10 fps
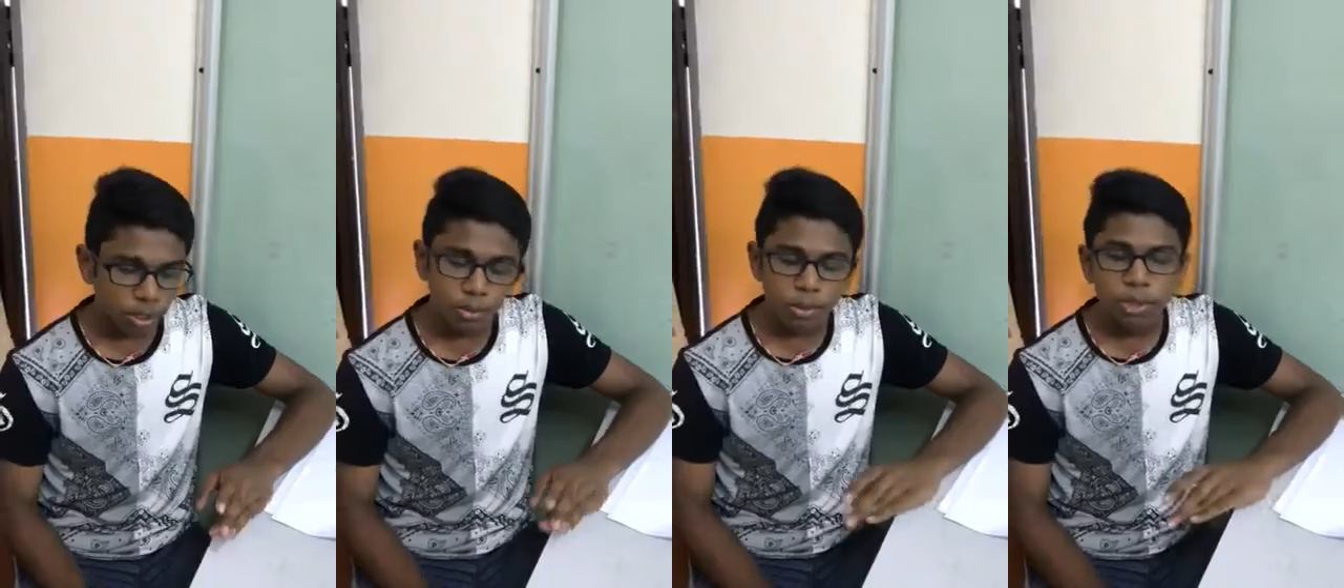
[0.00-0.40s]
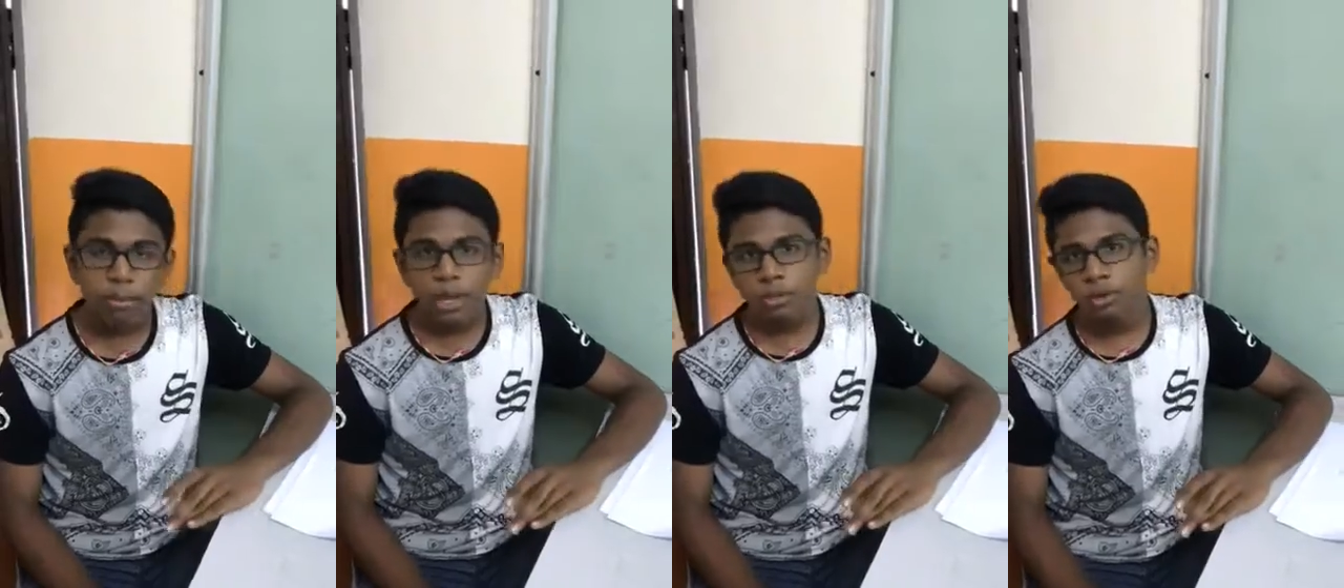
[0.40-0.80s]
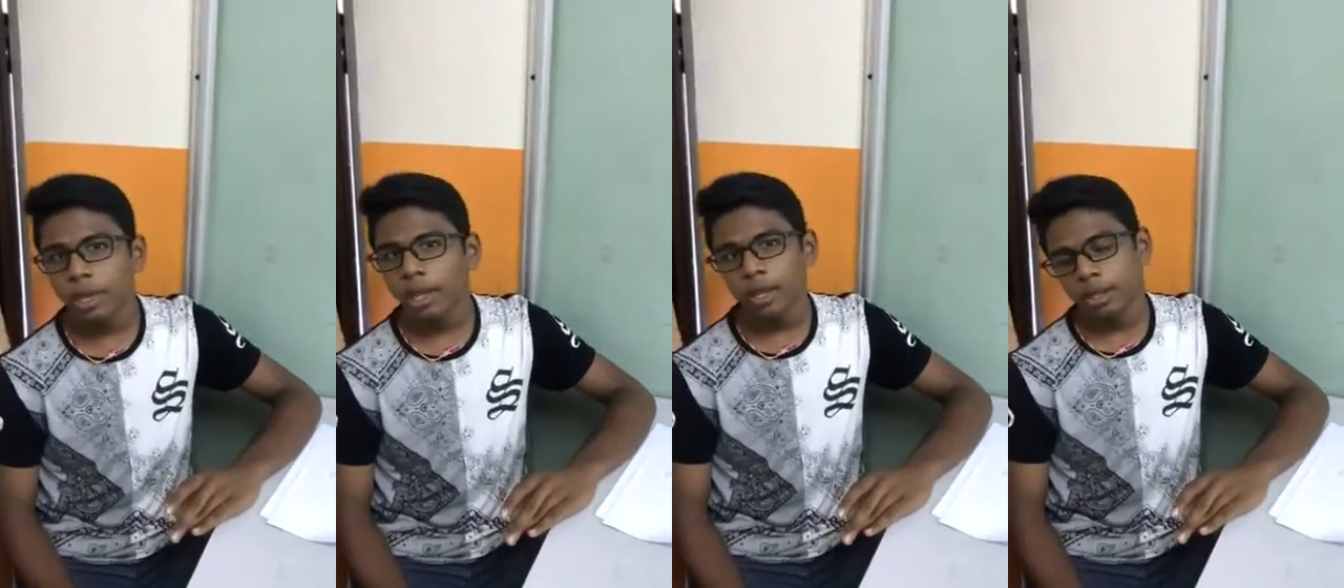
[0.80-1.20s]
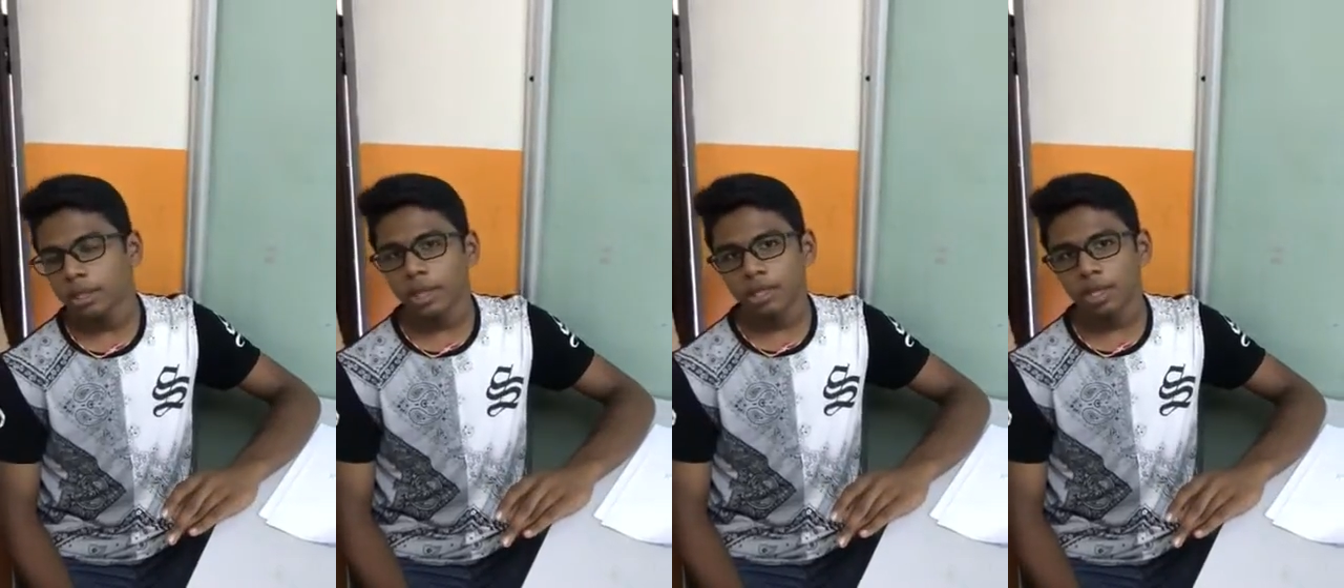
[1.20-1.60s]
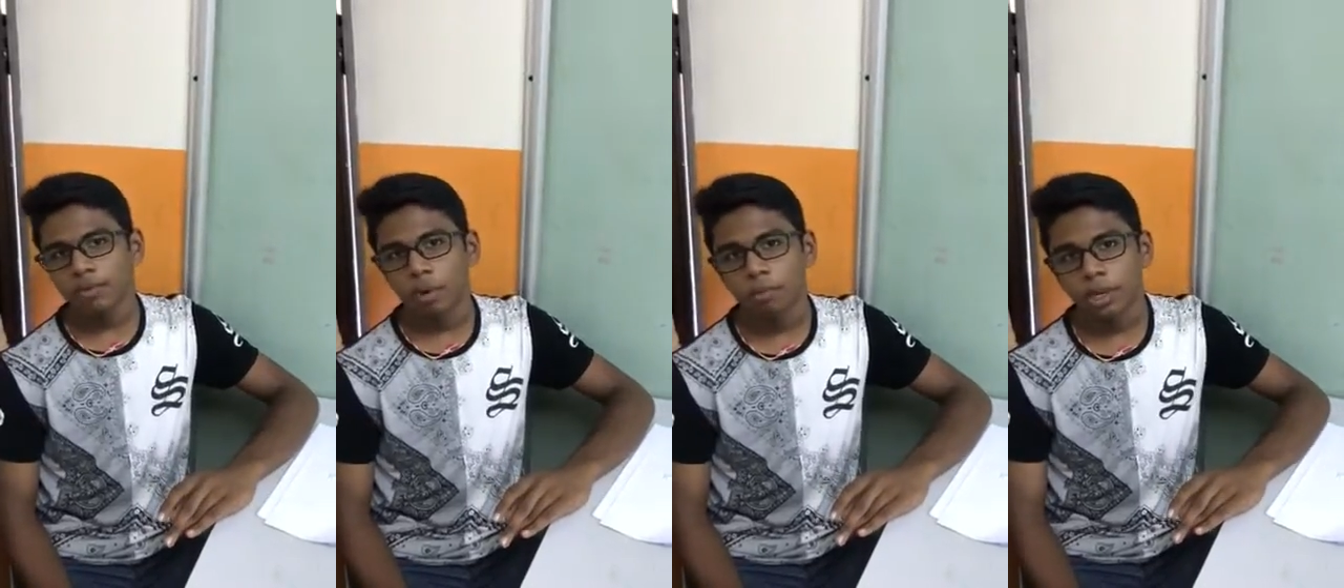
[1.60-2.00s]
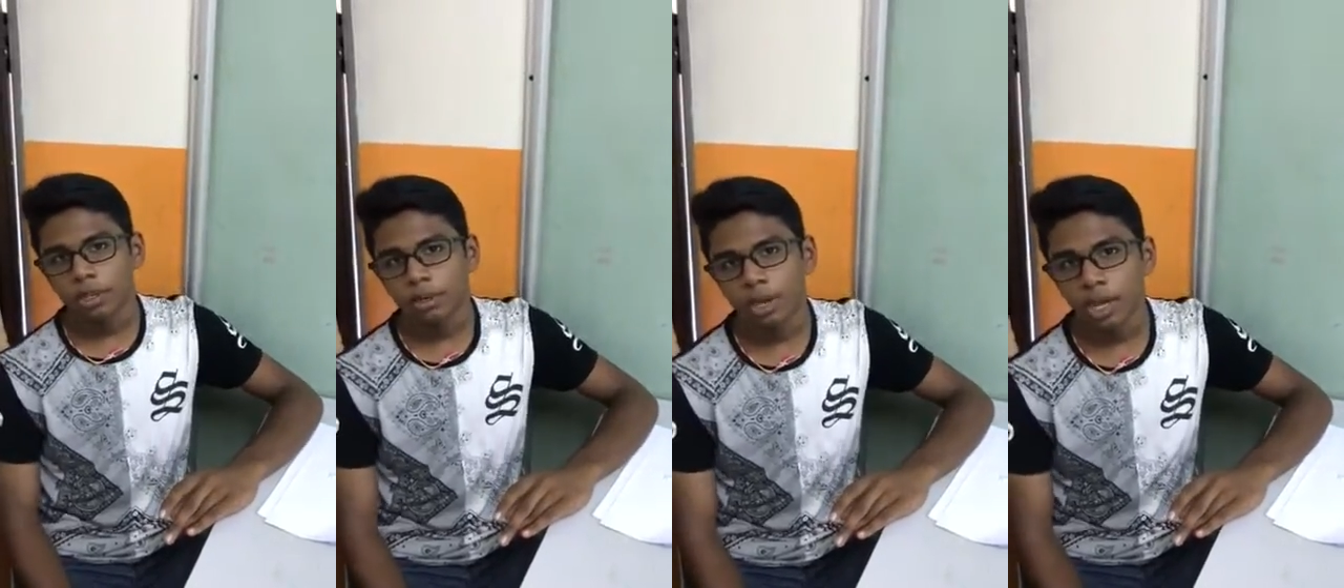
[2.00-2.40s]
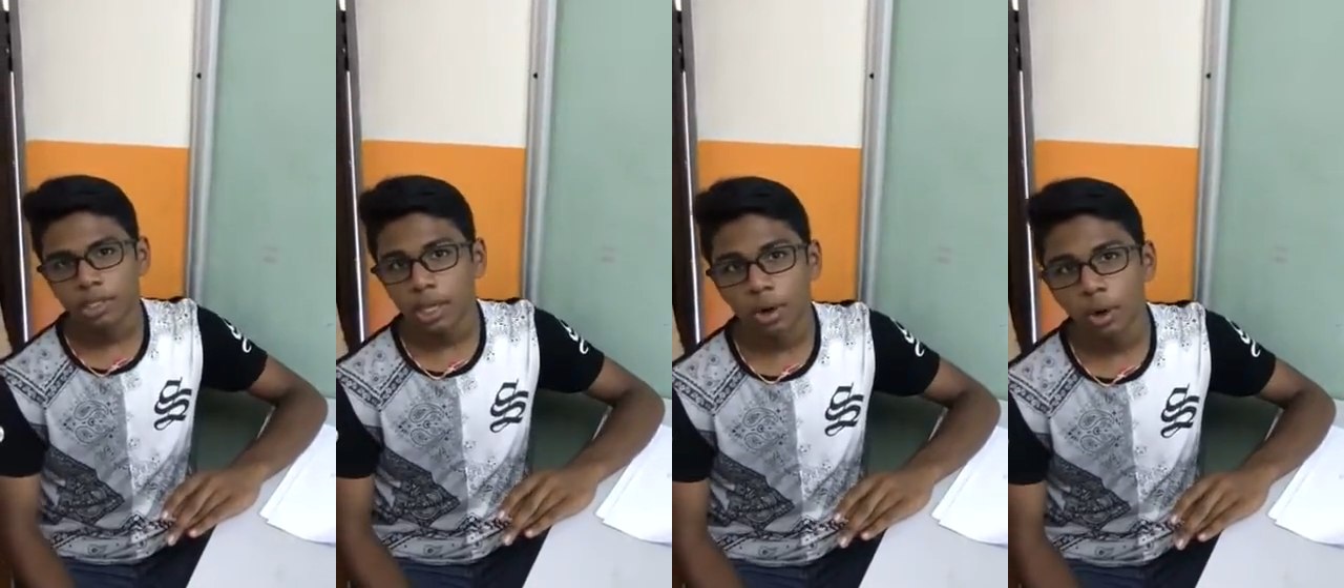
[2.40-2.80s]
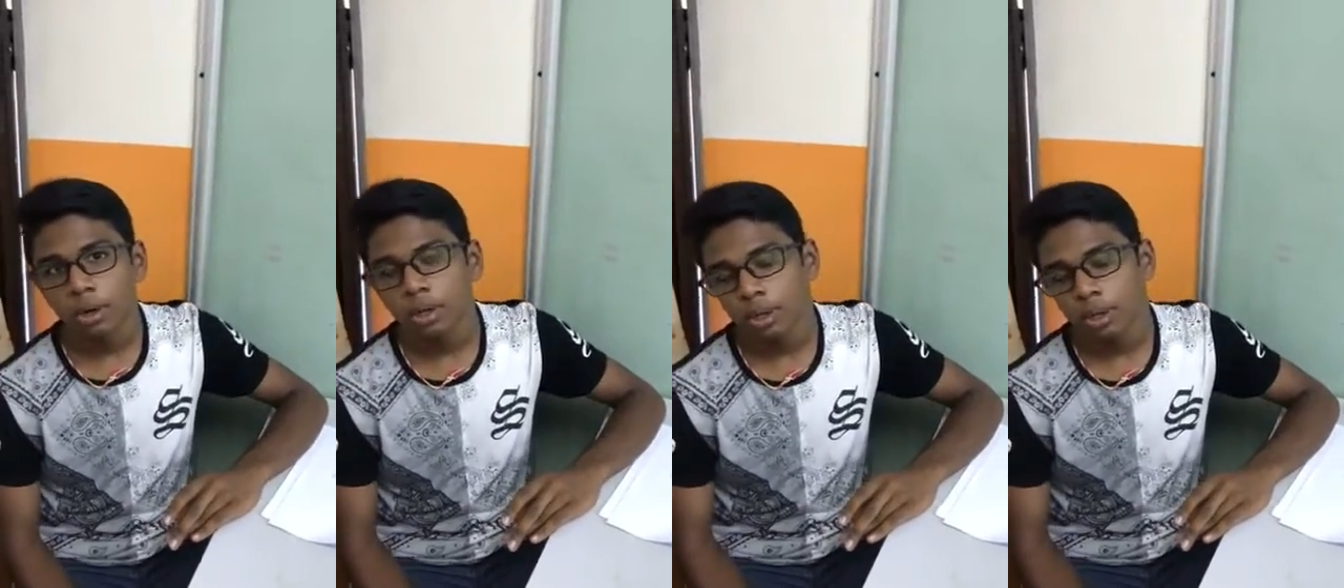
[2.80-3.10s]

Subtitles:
In maths today, in the exam for PT3, I sat on.